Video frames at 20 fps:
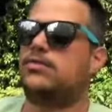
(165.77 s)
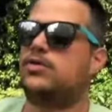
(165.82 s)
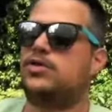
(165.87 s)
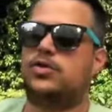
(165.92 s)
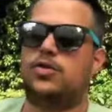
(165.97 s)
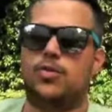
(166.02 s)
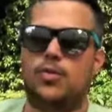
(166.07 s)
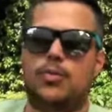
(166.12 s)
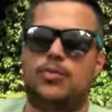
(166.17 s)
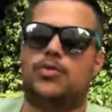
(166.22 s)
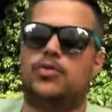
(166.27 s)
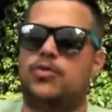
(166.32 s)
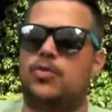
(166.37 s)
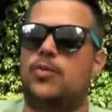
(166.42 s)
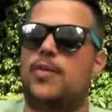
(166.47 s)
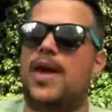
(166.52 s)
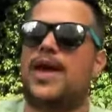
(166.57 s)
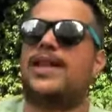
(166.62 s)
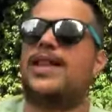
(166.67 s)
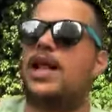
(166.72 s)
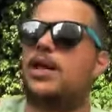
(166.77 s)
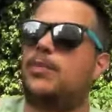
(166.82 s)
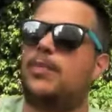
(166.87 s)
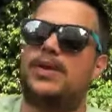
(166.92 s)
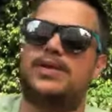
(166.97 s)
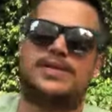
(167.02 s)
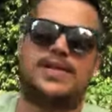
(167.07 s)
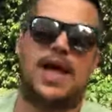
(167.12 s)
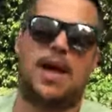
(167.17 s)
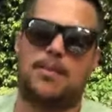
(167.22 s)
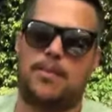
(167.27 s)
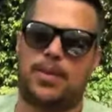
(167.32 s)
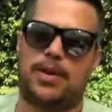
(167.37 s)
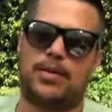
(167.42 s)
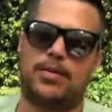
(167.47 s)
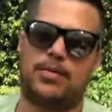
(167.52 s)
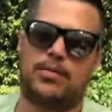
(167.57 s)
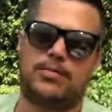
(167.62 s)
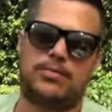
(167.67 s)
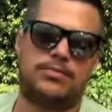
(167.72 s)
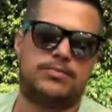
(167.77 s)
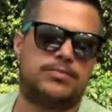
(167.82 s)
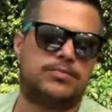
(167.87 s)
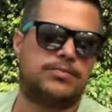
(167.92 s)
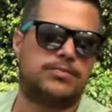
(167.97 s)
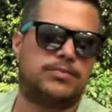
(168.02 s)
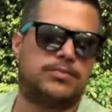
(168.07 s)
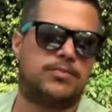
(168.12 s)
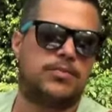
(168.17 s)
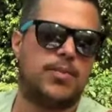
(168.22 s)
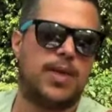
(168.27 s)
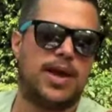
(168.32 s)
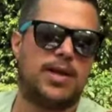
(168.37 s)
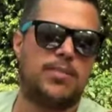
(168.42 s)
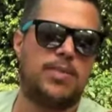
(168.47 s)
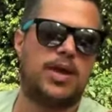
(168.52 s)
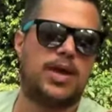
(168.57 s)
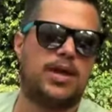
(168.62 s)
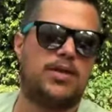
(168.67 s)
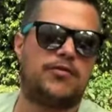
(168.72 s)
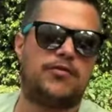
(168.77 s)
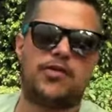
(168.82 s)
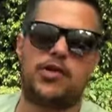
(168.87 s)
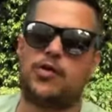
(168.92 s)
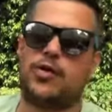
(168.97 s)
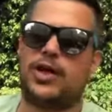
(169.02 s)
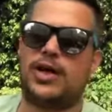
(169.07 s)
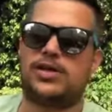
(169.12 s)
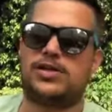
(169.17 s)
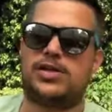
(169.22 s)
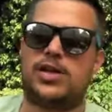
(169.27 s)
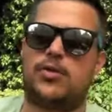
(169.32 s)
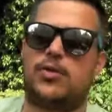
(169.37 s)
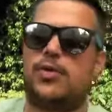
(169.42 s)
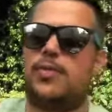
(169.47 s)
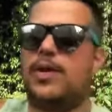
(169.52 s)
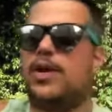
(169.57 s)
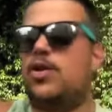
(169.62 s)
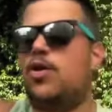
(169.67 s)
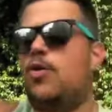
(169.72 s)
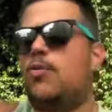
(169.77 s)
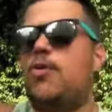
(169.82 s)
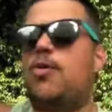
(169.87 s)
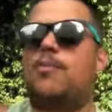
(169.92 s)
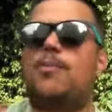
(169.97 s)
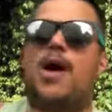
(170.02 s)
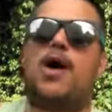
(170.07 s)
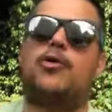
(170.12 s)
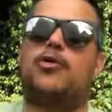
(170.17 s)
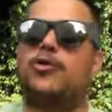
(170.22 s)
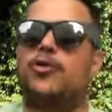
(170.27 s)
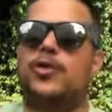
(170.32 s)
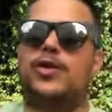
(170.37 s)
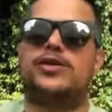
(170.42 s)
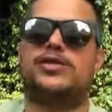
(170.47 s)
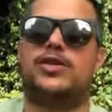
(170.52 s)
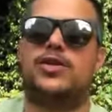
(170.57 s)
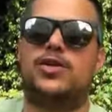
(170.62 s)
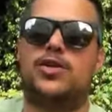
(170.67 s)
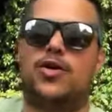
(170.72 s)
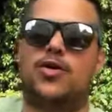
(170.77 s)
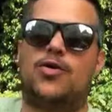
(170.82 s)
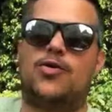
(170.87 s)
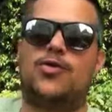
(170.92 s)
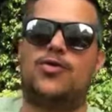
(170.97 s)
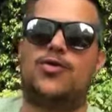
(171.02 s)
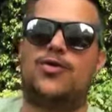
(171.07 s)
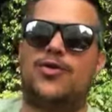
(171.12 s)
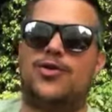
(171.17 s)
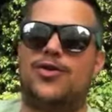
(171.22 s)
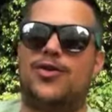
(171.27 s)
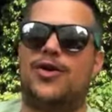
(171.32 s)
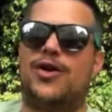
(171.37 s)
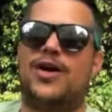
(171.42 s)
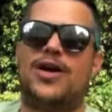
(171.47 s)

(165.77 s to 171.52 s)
to, to make that peace happen. Maybe in a few years there will be no more boundaries and no